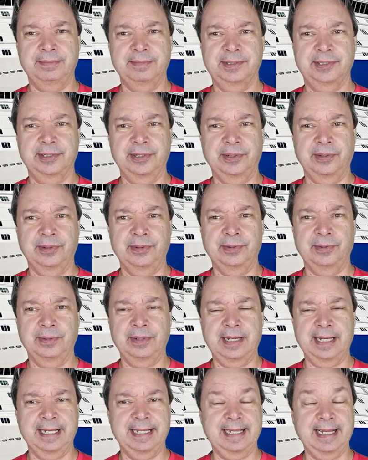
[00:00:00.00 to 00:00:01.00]
So
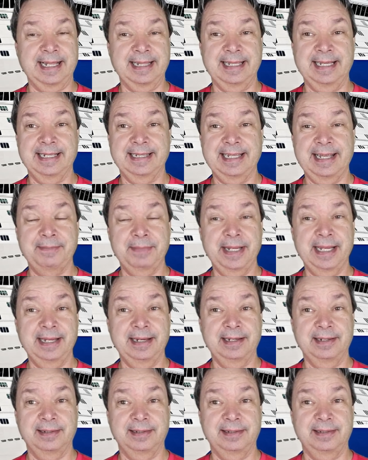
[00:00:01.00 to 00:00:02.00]
I think they
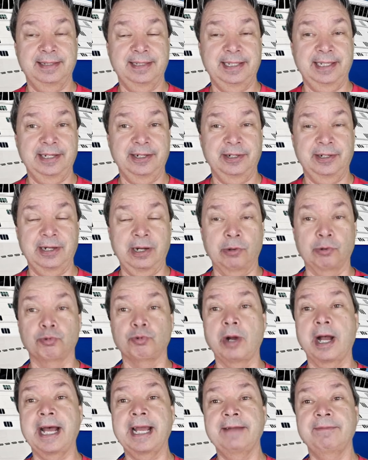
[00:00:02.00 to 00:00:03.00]
mean their
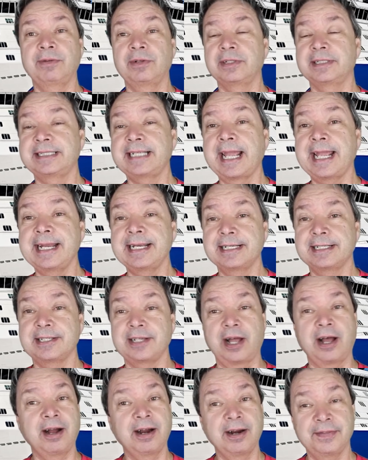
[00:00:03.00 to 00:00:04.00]
arrival
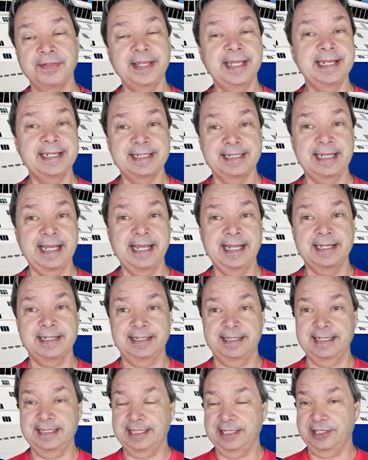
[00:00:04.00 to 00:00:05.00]
dates are these dates.
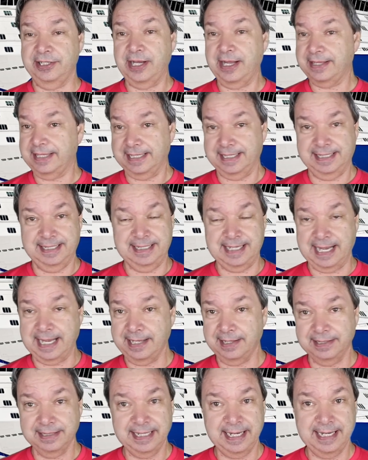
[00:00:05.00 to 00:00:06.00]
This is not the
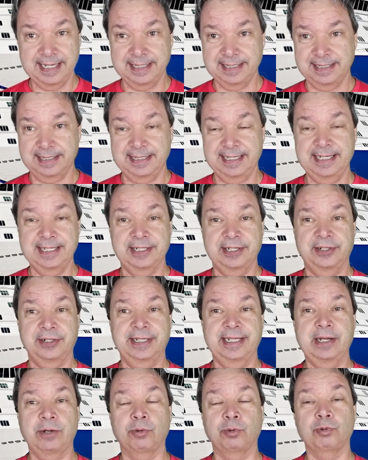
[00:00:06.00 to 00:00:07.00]
sail dates. These are
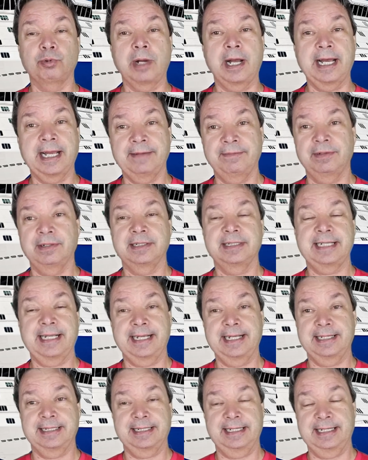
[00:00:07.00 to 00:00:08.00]
the arrival
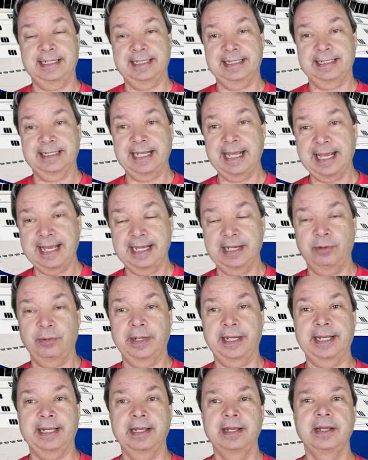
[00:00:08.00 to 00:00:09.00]
dates in
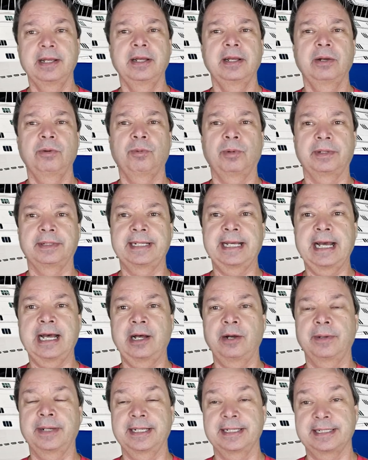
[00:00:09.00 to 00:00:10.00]
Skagway. Well,
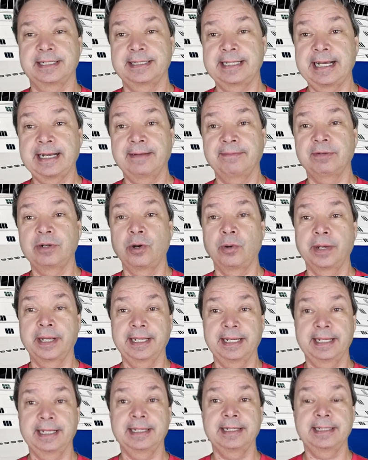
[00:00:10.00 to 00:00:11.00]
now, instead of
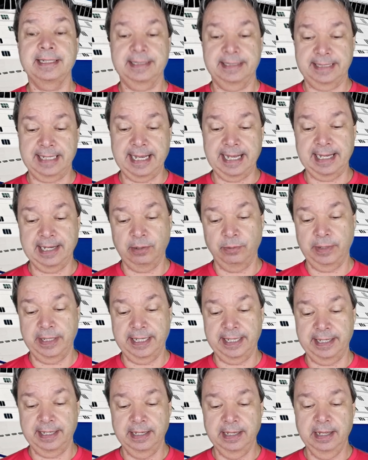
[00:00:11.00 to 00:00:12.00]
going into
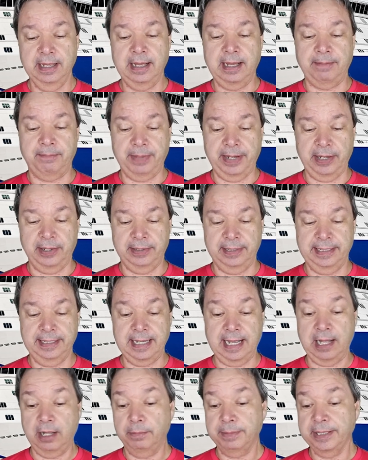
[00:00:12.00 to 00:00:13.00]
Skagway,
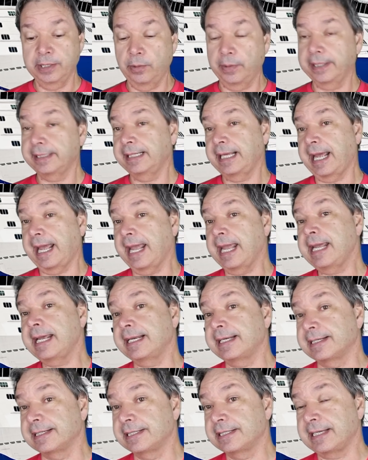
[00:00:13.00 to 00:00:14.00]
apparently I'll be going to
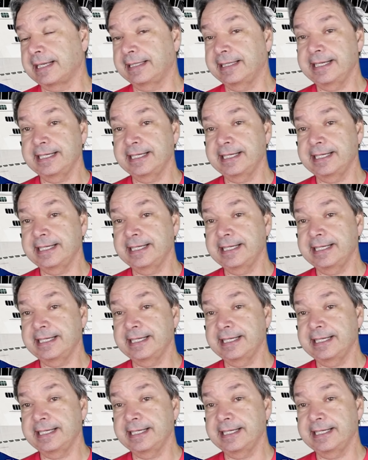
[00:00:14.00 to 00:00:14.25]
Haines, at